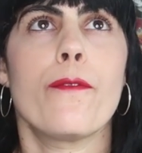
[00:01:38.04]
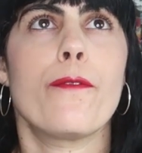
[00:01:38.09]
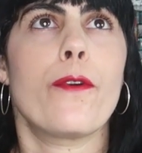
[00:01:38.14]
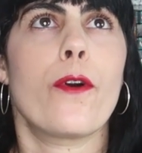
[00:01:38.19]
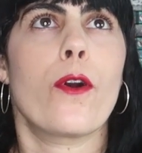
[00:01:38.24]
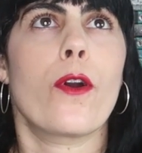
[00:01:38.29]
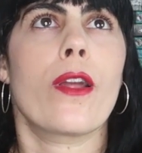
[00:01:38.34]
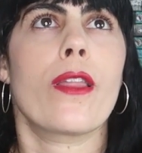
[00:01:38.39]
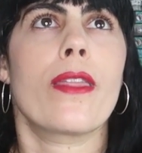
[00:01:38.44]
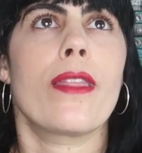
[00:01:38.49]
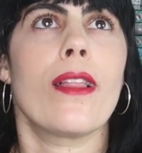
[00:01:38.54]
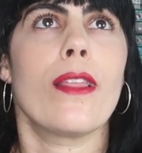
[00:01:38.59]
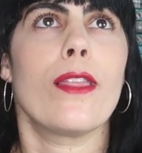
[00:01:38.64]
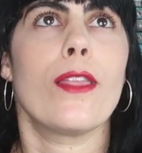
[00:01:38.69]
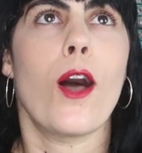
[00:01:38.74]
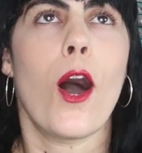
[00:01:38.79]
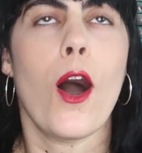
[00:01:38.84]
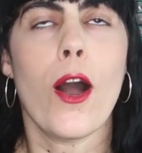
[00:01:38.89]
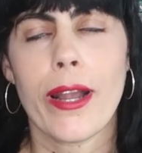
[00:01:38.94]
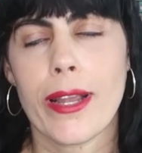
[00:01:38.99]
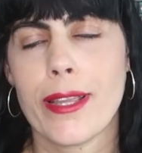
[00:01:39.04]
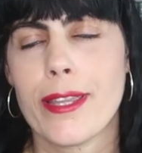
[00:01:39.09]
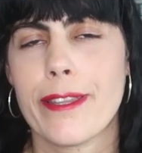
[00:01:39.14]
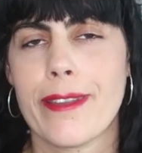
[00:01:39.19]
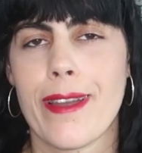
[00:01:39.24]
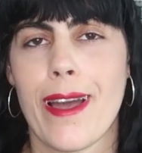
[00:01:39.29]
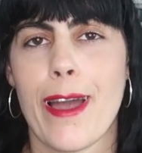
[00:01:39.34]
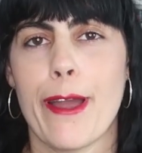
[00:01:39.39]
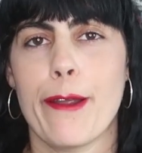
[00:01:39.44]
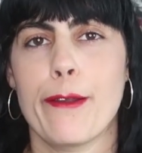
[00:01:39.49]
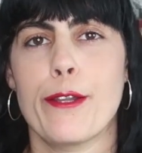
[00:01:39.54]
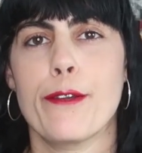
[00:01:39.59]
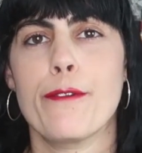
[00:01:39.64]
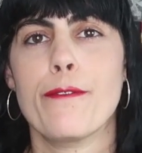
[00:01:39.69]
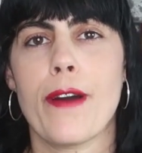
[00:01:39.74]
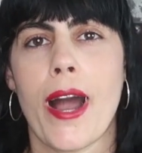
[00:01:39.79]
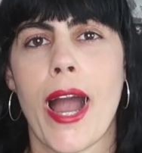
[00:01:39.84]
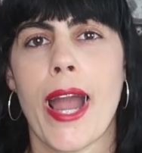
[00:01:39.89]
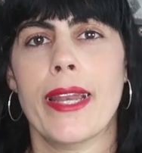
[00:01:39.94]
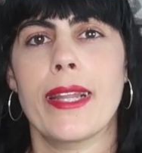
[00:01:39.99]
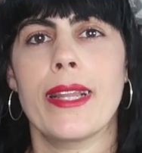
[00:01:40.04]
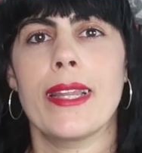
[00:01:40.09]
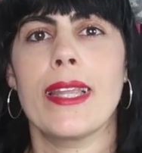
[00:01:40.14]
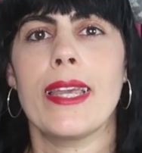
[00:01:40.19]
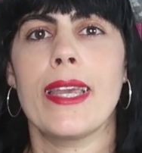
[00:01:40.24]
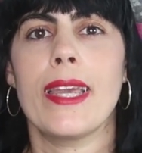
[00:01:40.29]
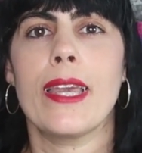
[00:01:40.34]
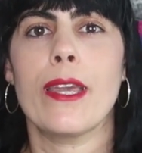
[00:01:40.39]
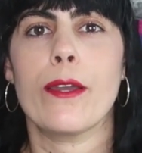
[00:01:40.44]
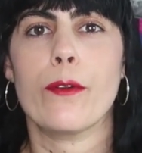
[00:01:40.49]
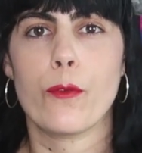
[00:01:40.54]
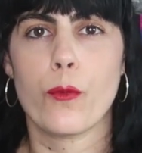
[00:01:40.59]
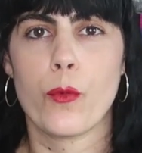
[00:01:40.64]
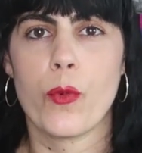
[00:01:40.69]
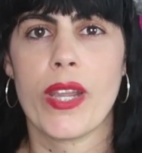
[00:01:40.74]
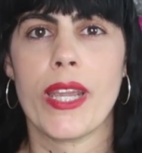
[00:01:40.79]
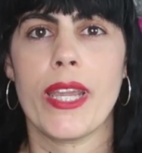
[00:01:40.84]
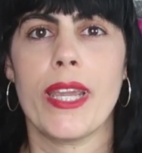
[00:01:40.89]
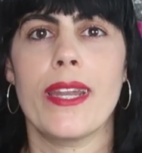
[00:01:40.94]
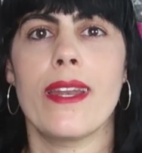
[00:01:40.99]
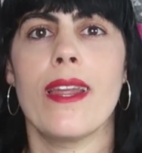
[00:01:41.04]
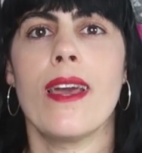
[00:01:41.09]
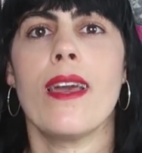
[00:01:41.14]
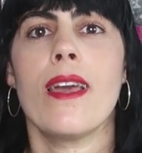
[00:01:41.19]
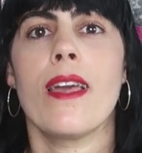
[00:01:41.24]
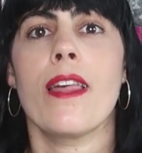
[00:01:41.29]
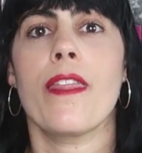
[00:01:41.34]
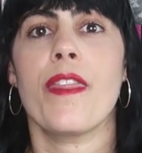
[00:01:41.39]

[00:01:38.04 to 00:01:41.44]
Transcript: for the longest time to finally read